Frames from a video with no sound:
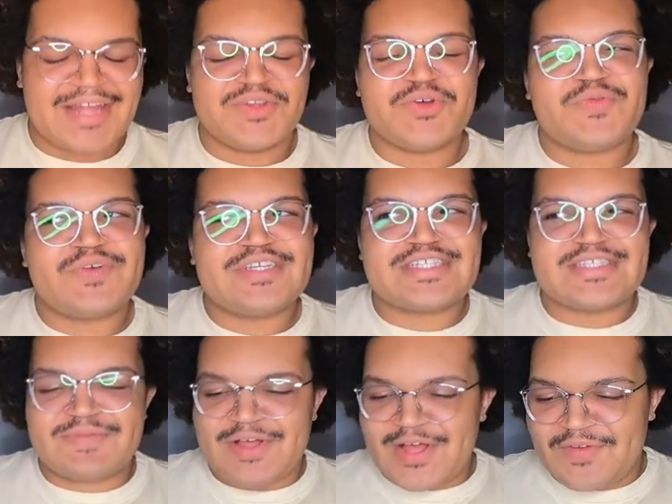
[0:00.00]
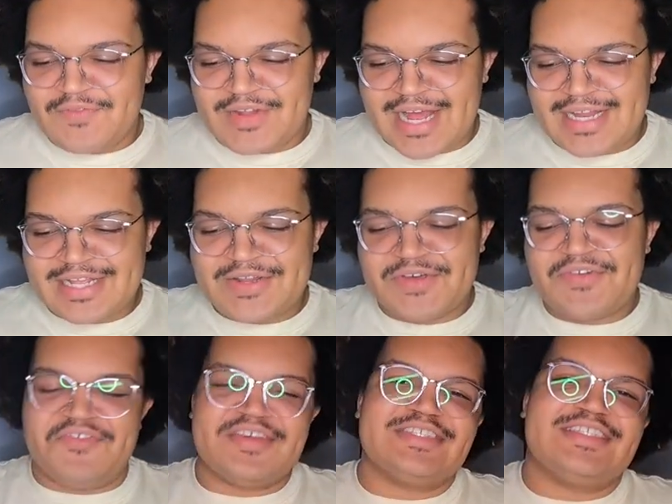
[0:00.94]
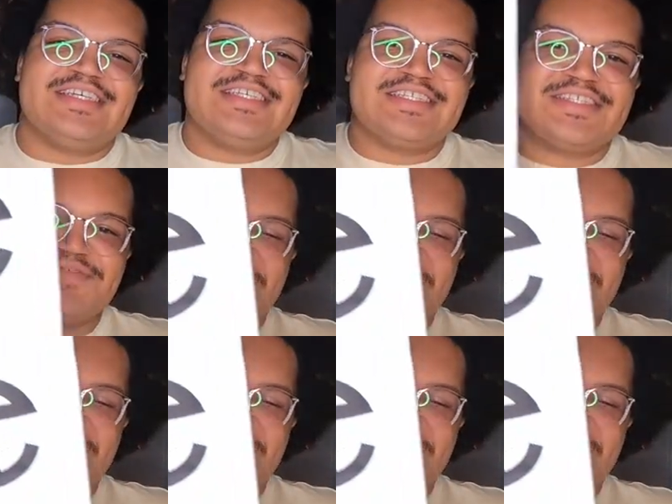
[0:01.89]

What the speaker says: I know it was small, but I didn't know it was this